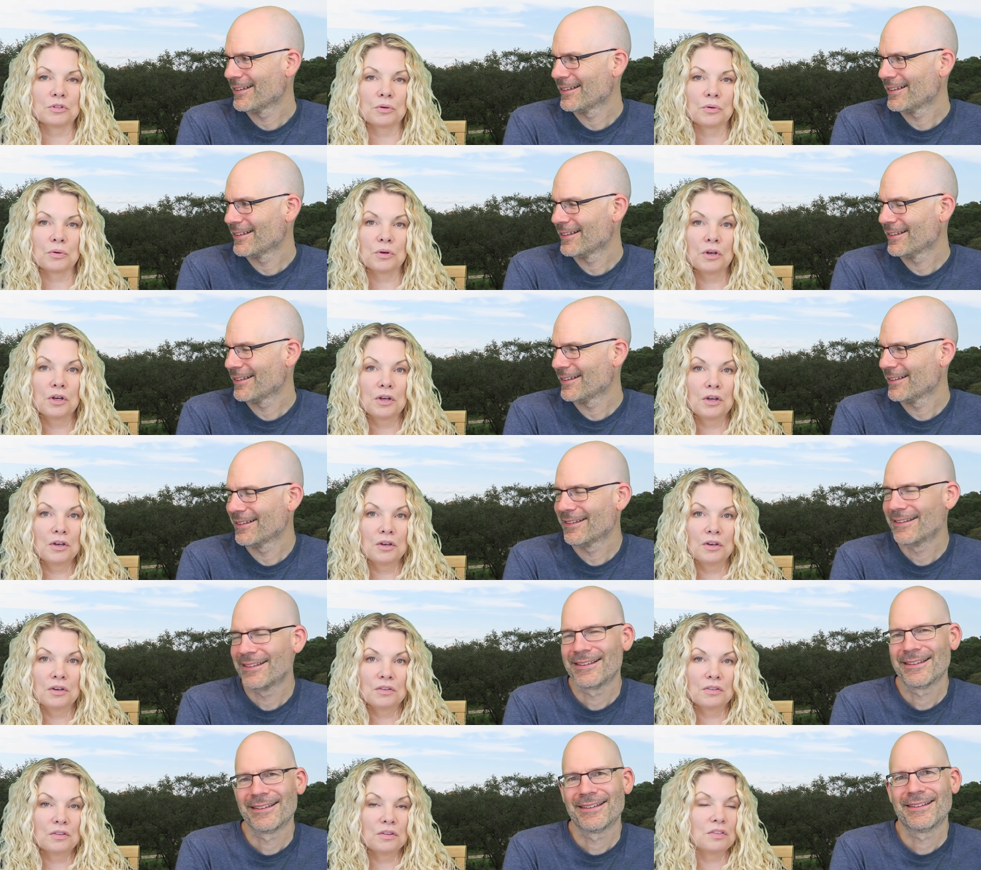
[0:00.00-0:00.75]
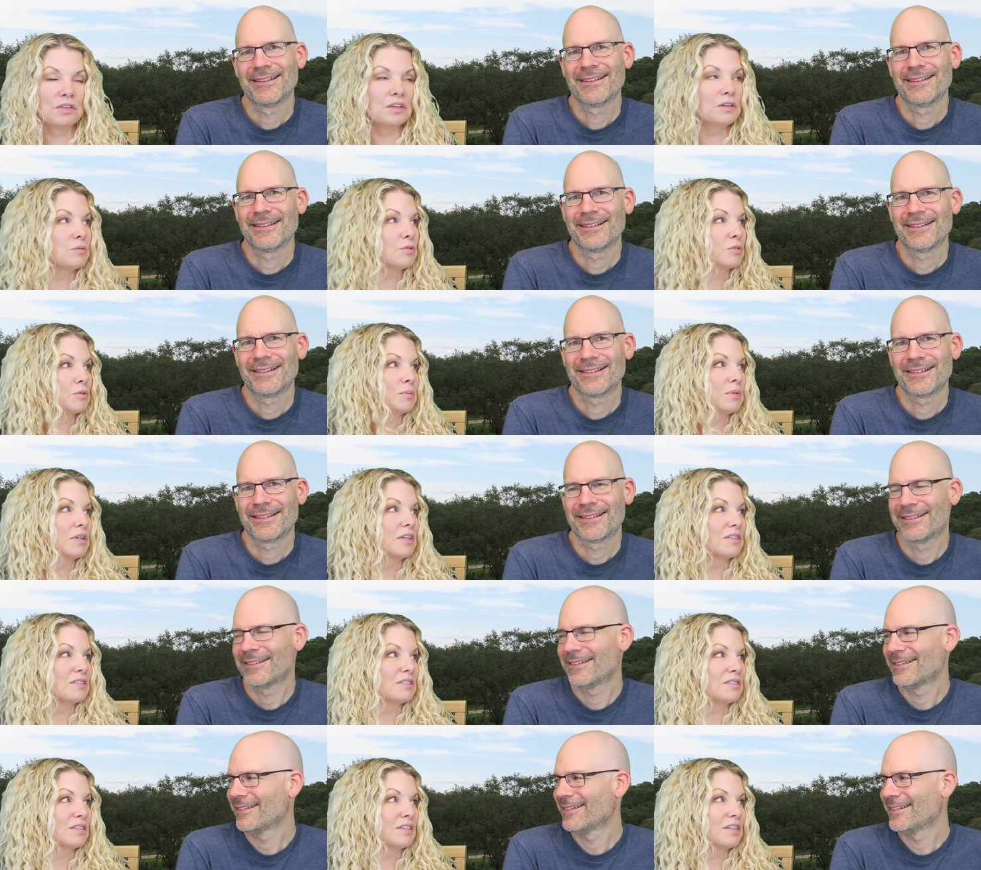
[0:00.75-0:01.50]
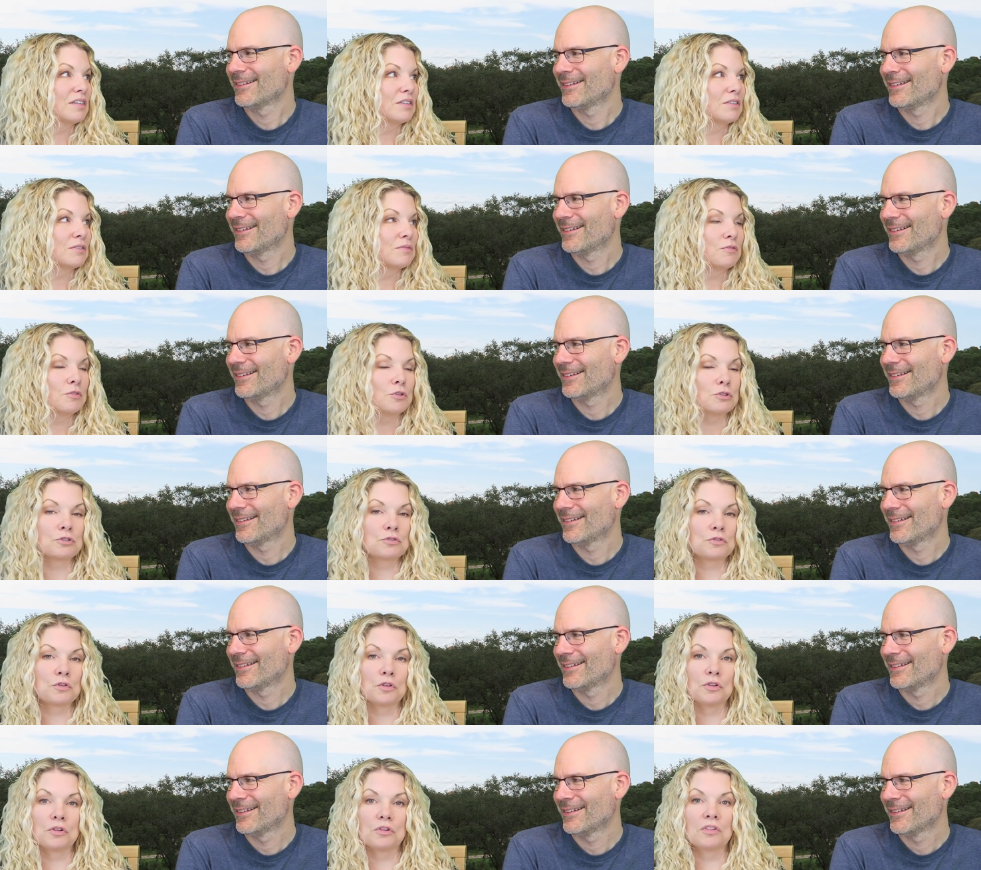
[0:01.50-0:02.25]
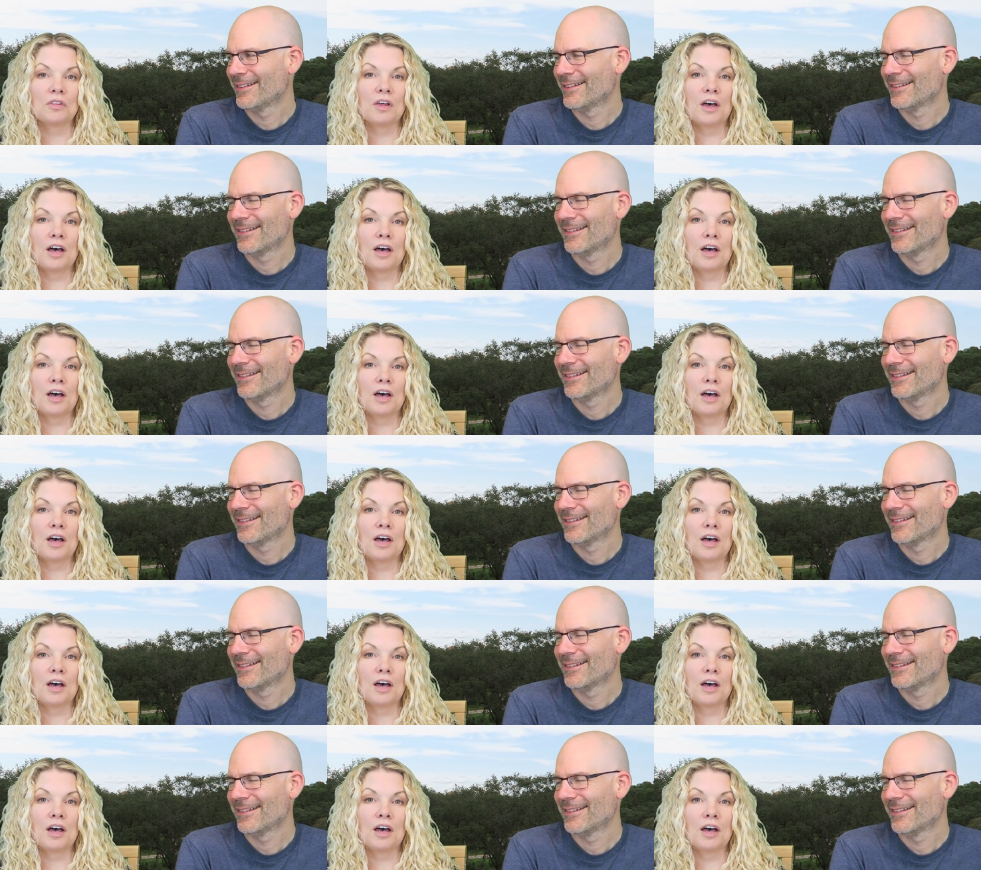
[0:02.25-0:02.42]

Speaker 1: So the theme's amazing. First of all, the